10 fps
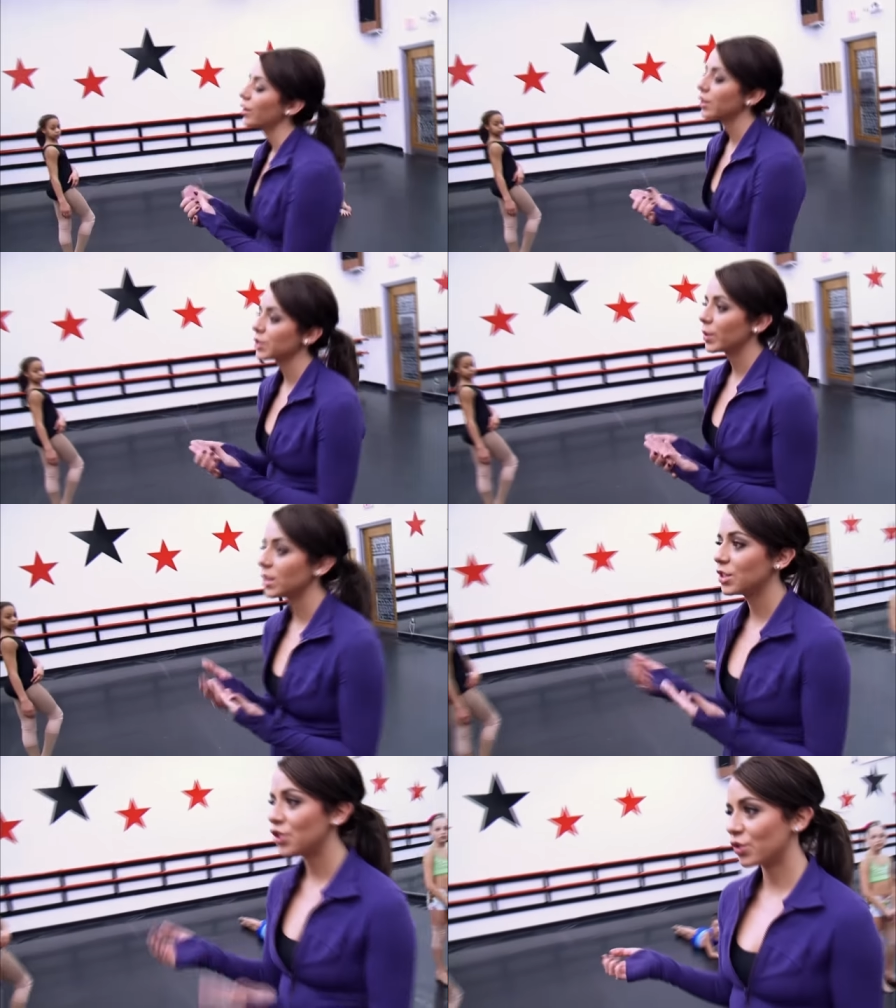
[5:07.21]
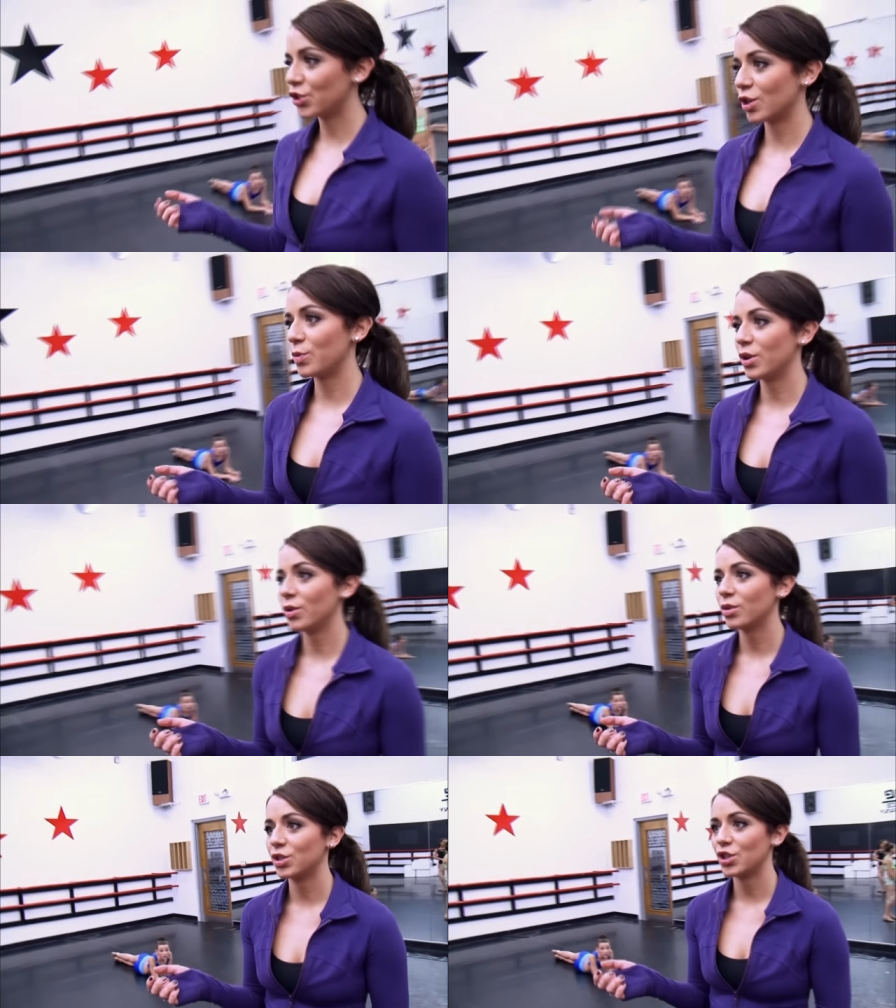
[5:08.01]
The girls wanted to do a
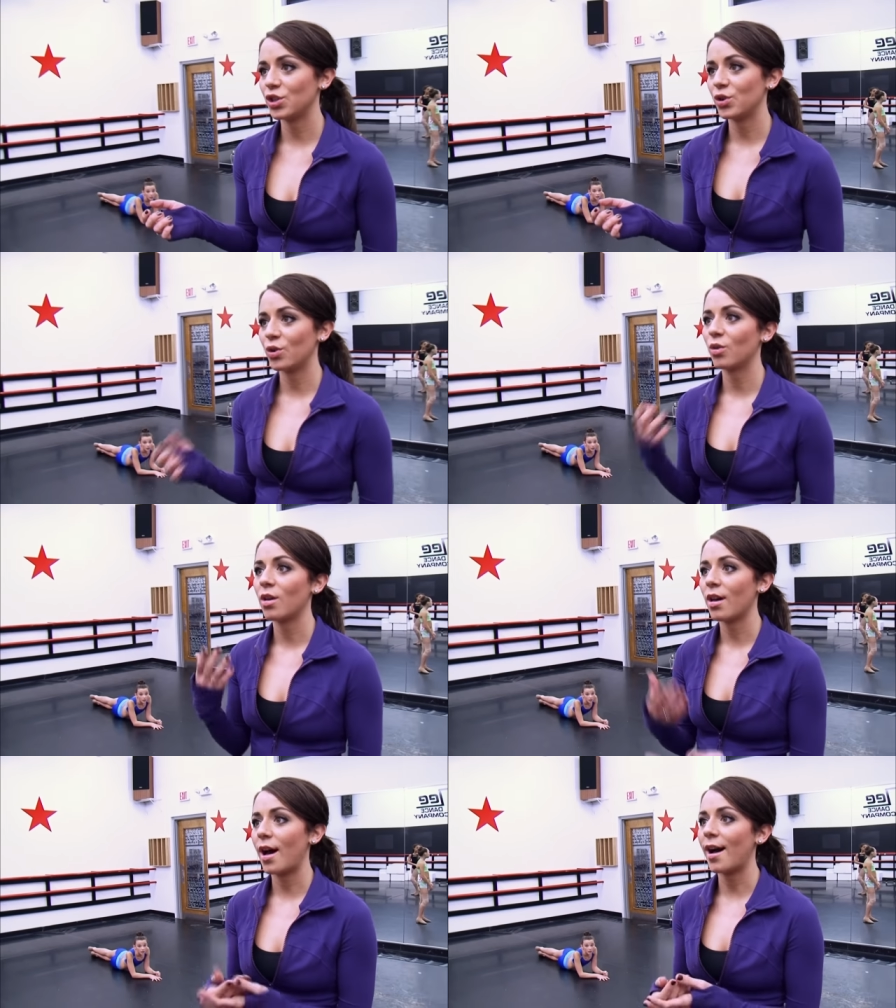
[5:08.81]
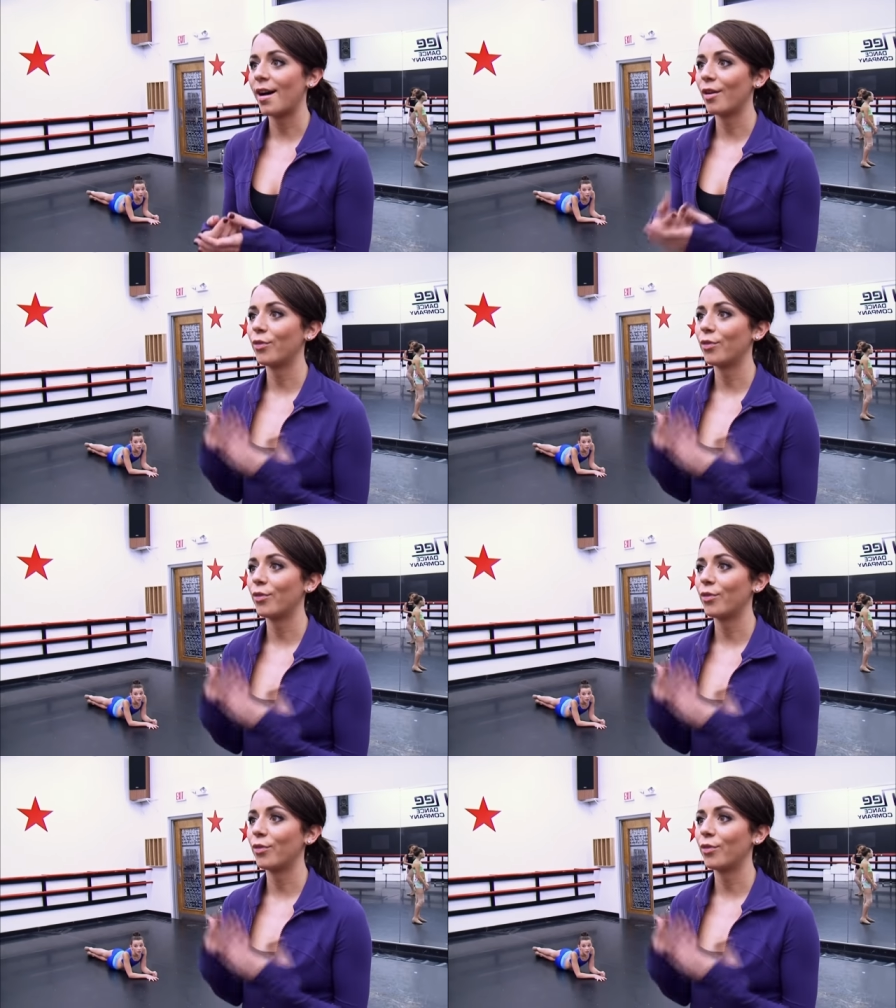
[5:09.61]
tribute to you uh,